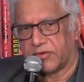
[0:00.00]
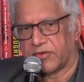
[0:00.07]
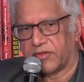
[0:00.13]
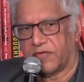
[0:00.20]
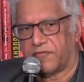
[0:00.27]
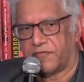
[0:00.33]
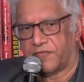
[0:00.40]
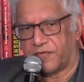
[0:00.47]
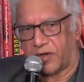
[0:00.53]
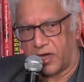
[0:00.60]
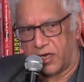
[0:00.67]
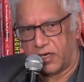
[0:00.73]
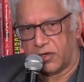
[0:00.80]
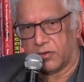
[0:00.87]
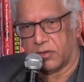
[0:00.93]
the
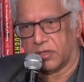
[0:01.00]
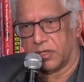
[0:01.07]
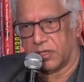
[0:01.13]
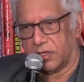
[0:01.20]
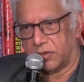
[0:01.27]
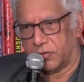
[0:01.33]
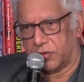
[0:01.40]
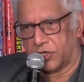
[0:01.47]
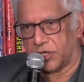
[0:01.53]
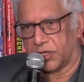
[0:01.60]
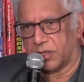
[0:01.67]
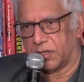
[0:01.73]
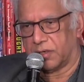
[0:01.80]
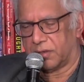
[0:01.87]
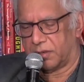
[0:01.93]
final
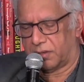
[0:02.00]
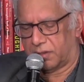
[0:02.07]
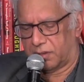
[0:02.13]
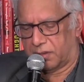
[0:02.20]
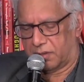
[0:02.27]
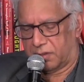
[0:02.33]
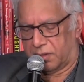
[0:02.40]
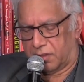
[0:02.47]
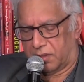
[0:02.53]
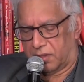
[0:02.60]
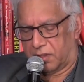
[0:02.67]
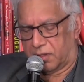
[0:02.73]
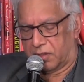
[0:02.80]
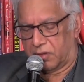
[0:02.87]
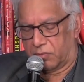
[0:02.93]
illusion,
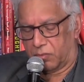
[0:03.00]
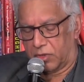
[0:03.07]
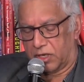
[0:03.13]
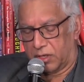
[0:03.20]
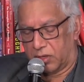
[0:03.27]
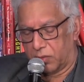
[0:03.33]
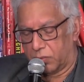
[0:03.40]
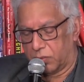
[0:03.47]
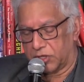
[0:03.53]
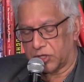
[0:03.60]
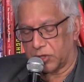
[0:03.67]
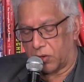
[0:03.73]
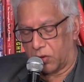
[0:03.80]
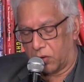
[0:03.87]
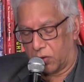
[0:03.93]
the one to which
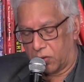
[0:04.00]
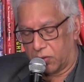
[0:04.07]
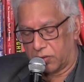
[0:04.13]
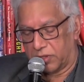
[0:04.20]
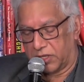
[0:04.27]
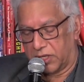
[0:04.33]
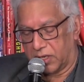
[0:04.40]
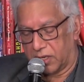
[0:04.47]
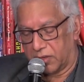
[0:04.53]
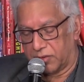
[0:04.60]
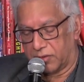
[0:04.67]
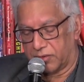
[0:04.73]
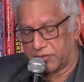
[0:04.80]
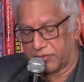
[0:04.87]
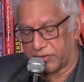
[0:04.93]
all the
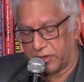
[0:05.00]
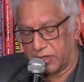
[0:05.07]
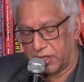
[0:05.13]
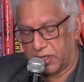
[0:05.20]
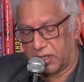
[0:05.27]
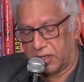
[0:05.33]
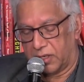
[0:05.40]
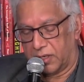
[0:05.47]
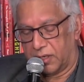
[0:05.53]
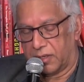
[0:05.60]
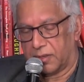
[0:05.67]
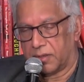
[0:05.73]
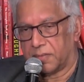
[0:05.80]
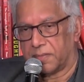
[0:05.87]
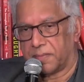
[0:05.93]
others lead.
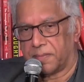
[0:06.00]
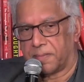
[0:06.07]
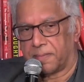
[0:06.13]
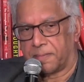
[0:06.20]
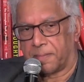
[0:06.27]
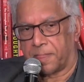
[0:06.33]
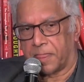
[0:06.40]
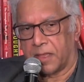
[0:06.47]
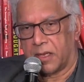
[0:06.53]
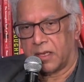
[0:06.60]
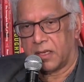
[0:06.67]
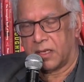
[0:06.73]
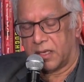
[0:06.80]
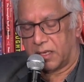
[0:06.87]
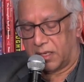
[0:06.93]

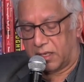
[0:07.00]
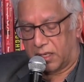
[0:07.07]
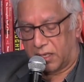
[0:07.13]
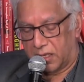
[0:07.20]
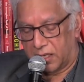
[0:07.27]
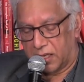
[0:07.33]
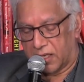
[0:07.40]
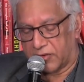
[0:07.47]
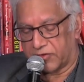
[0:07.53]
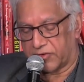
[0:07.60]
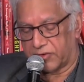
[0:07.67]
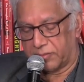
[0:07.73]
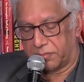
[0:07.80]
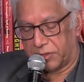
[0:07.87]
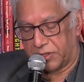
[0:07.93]
He has
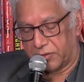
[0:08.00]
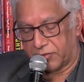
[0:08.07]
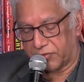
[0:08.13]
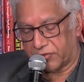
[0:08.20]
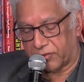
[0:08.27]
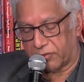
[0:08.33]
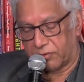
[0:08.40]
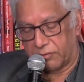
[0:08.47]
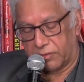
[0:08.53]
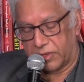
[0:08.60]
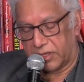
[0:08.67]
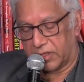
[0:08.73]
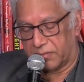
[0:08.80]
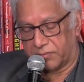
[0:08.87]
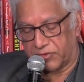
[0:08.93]
to pierce through it
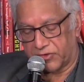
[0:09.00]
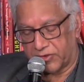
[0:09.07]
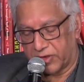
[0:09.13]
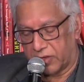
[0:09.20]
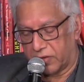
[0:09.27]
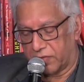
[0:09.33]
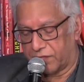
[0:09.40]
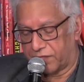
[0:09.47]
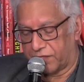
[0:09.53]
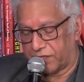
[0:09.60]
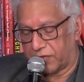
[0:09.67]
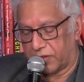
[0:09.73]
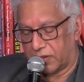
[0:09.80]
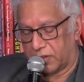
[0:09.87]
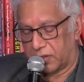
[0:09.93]

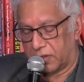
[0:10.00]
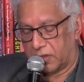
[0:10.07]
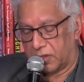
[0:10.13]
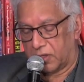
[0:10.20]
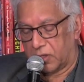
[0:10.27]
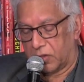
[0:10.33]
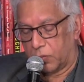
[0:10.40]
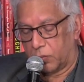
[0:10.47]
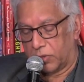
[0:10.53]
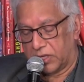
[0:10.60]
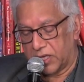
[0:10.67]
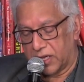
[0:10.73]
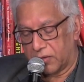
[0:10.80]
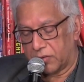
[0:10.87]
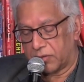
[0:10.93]
himself,
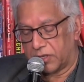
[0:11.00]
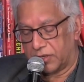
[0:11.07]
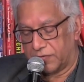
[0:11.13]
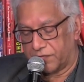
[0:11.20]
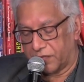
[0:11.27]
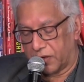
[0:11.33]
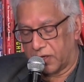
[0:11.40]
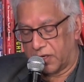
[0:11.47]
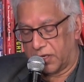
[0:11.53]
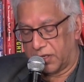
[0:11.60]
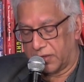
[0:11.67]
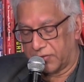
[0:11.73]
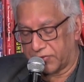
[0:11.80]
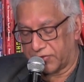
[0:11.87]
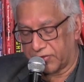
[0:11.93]
without divine
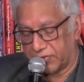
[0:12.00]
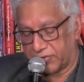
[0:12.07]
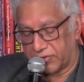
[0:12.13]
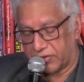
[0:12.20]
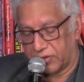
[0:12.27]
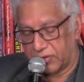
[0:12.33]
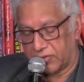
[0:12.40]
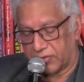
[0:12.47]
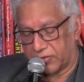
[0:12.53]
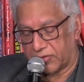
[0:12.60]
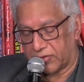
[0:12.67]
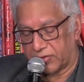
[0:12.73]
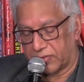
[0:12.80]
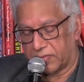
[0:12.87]
assistance.